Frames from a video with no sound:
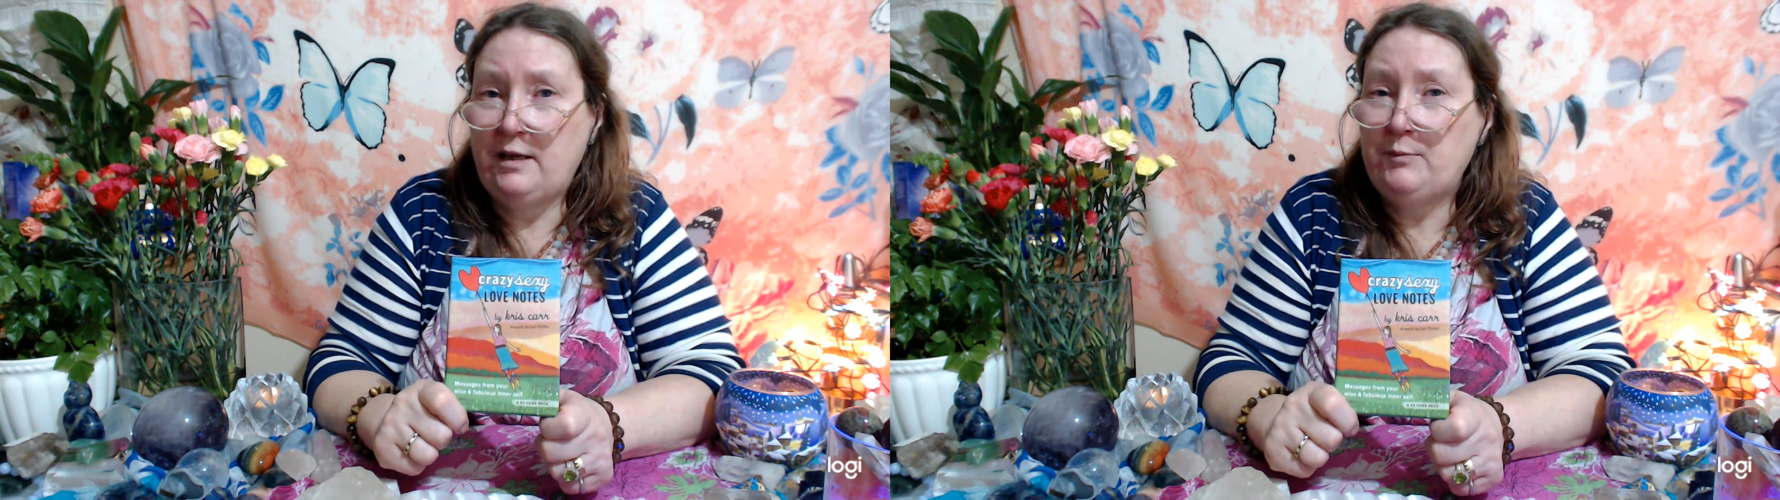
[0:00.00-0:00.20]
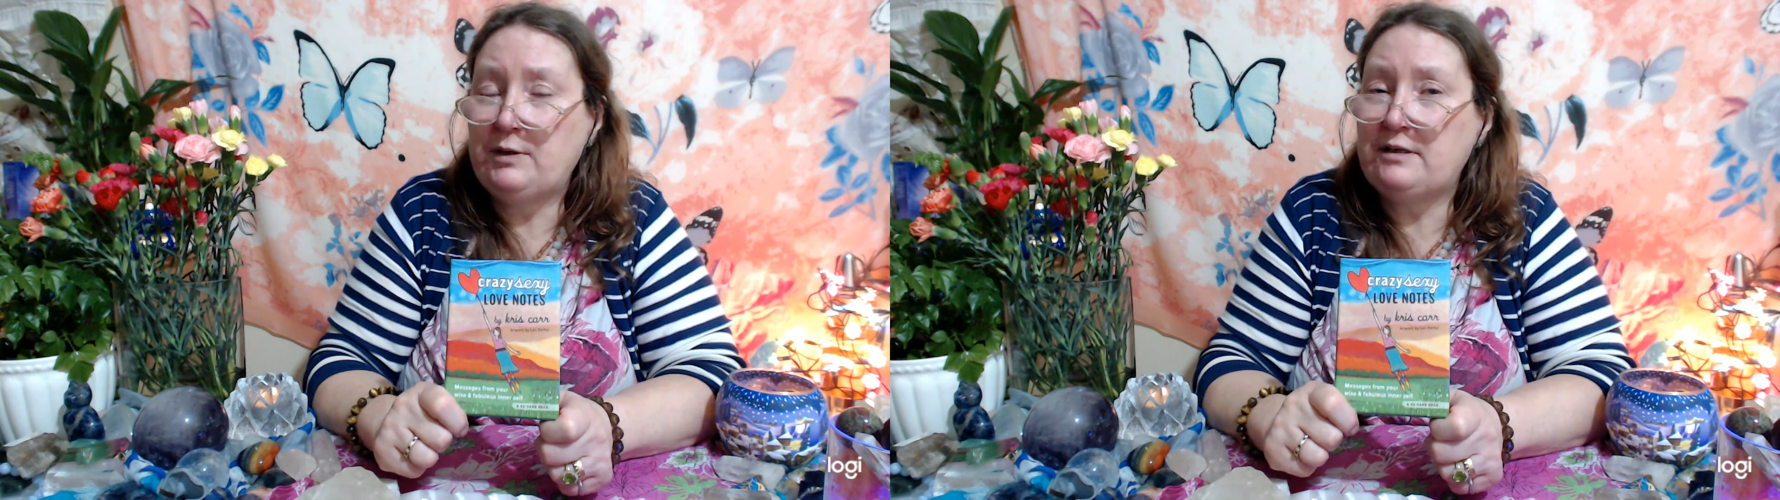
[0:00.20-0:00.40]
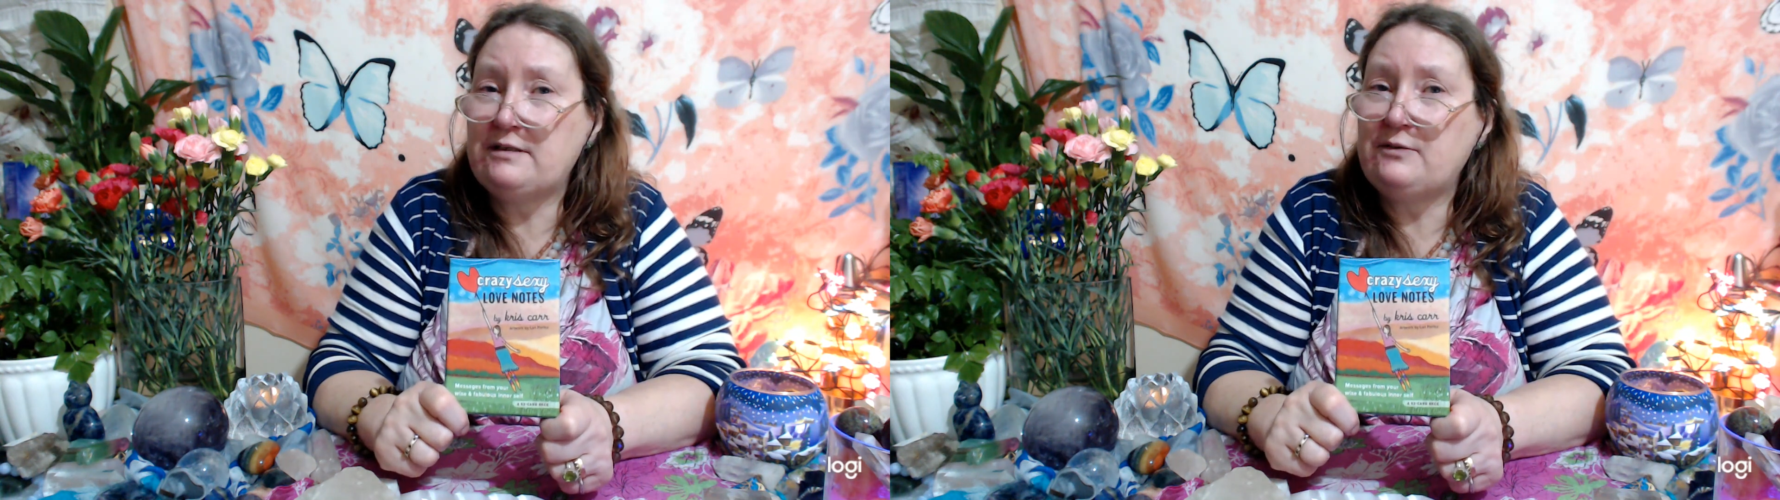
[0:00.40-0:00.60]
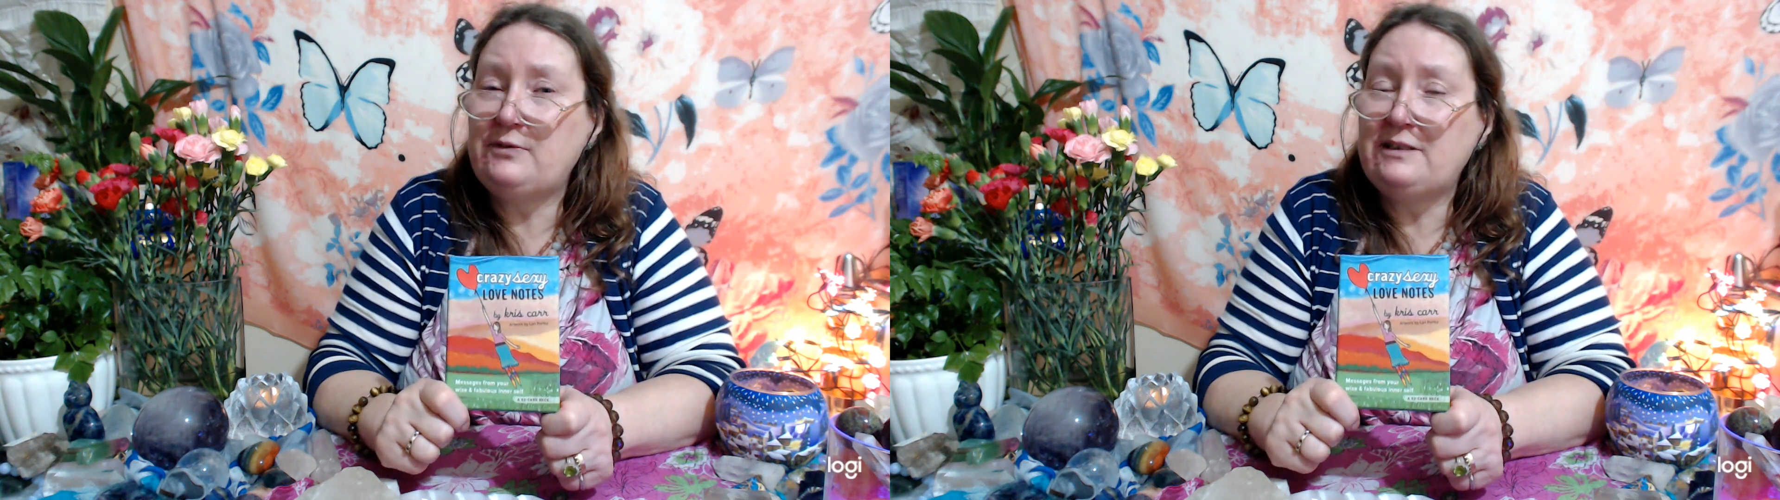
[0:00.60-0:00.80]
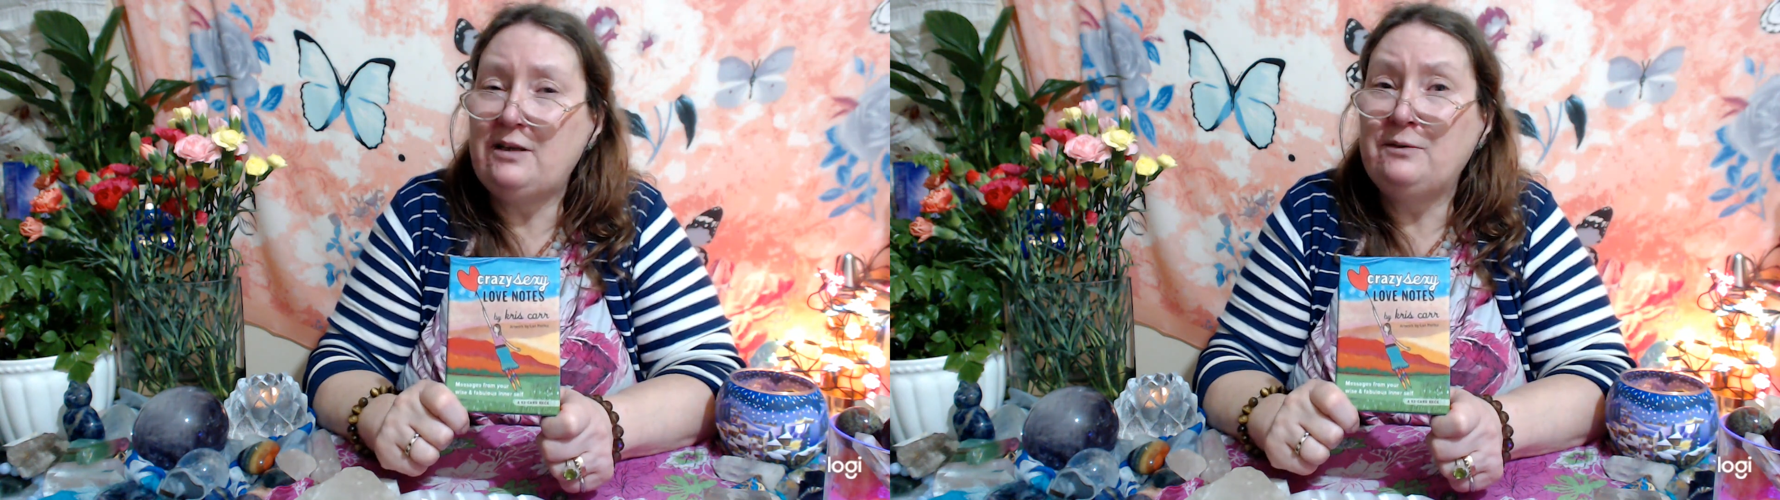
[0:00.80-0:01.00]
because if we
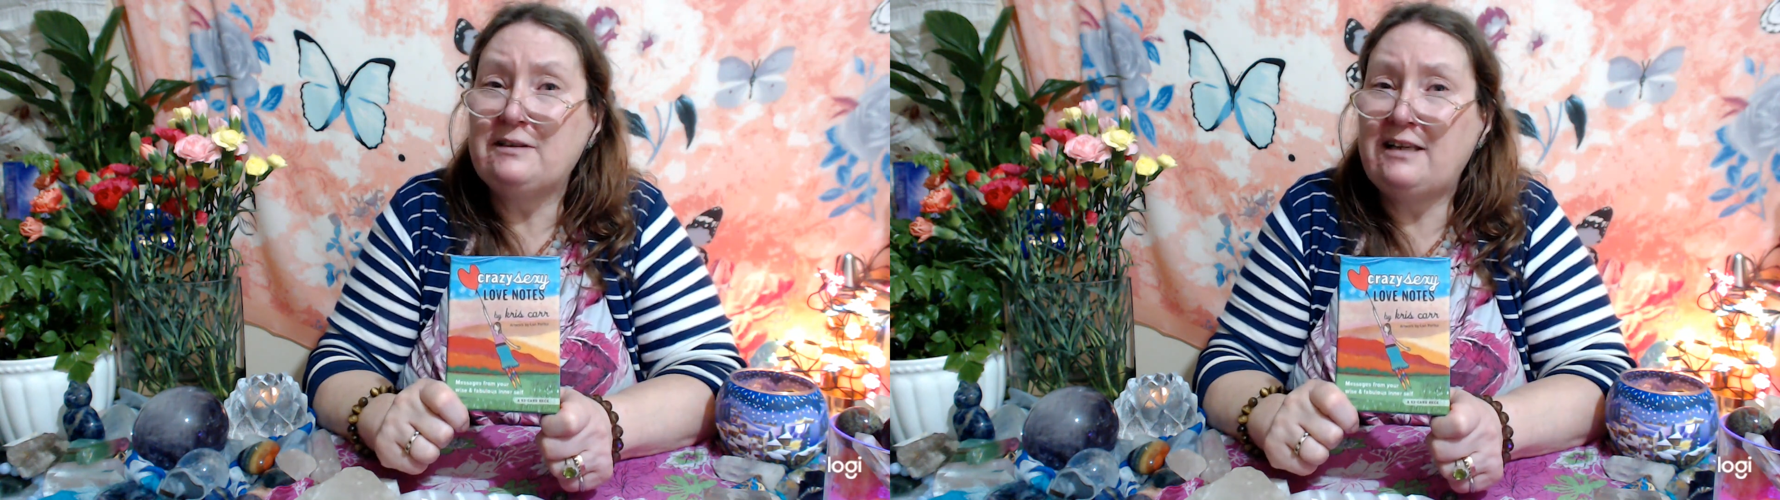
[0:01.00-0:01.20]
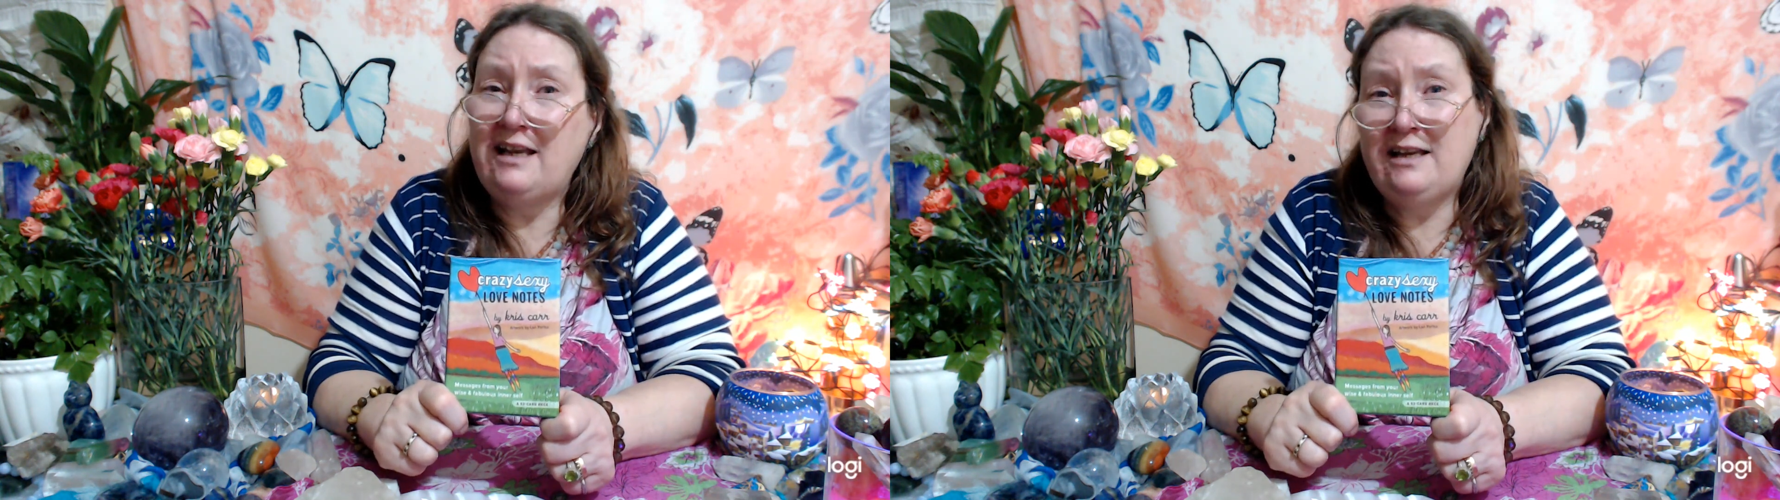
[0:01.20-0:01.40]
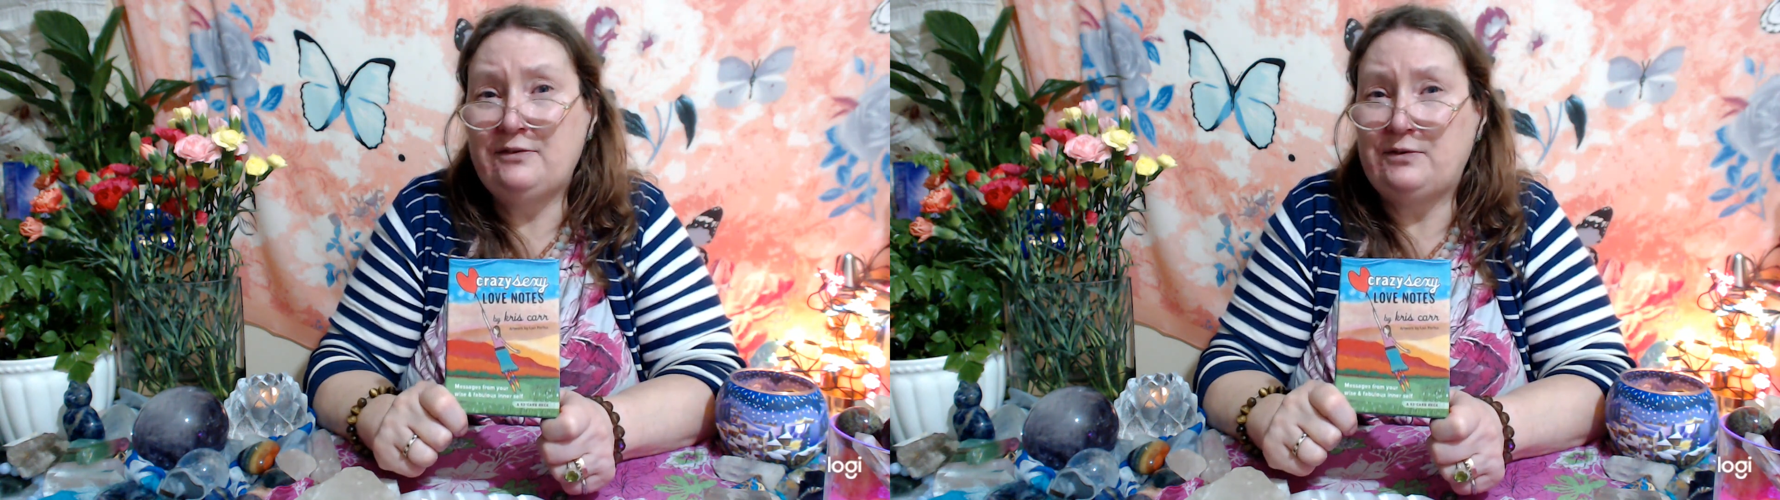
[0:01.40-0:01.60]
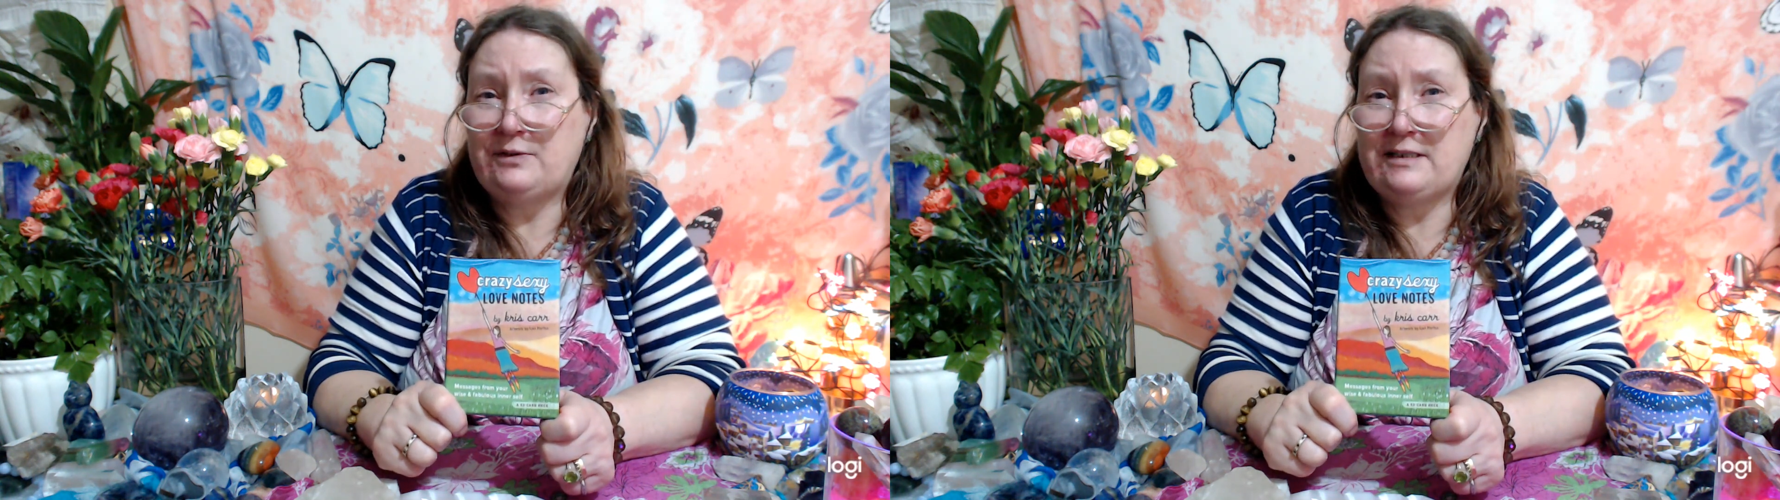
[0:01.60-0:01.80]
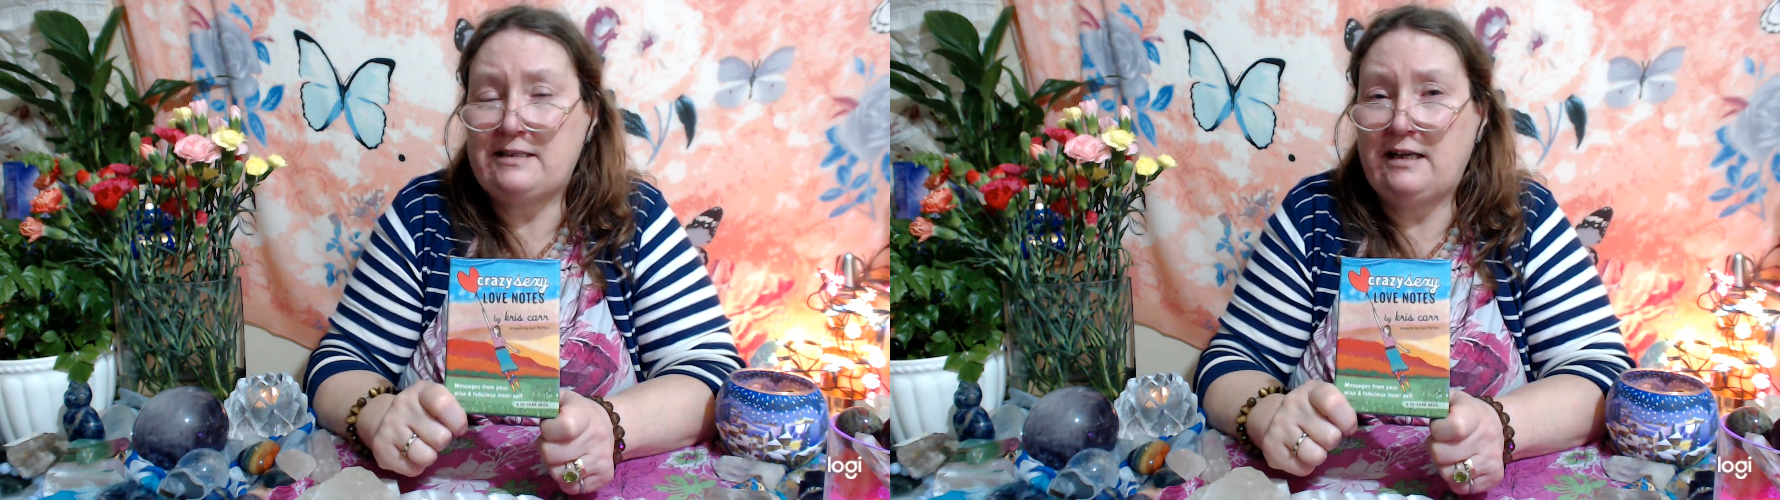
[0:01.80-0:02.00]
don't care for
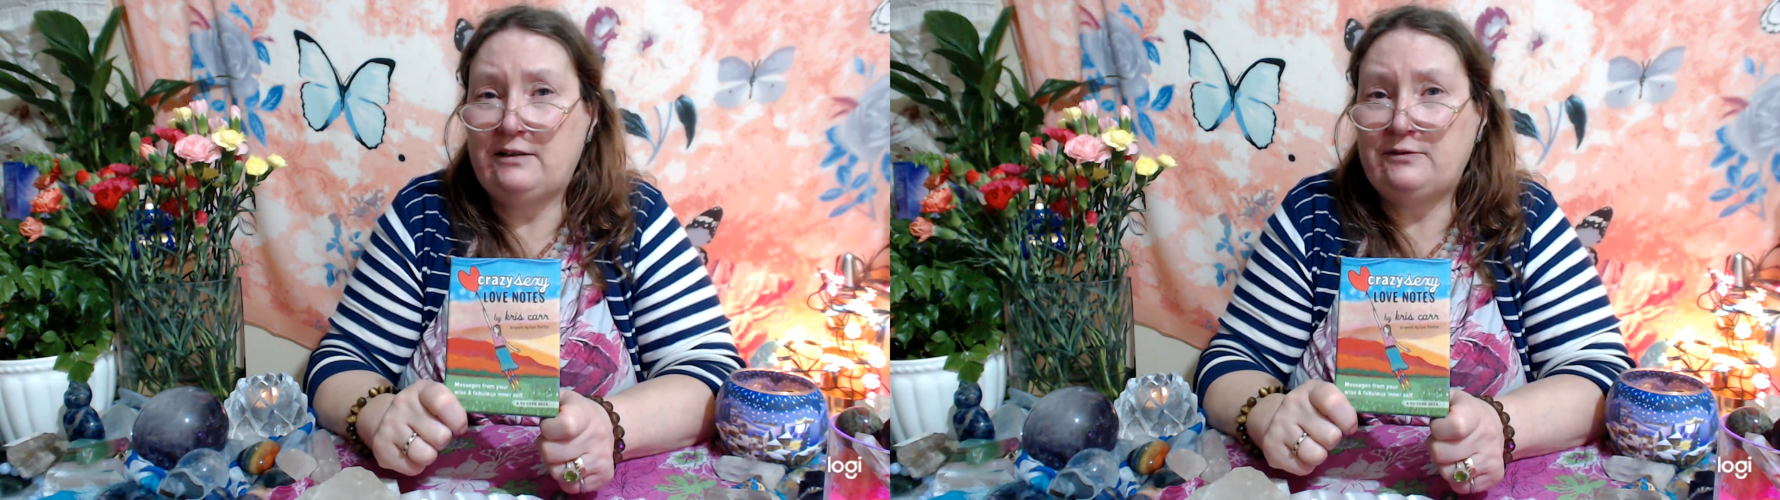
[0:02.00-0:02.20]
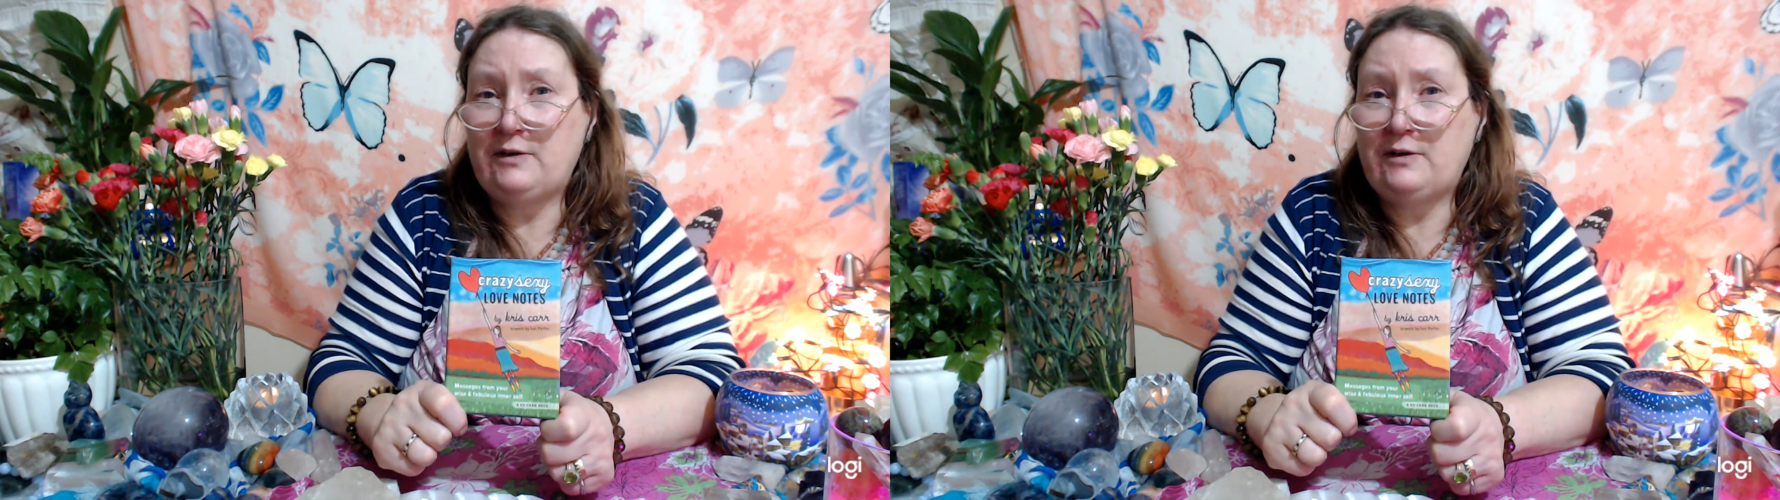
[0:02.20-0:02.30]
ourselves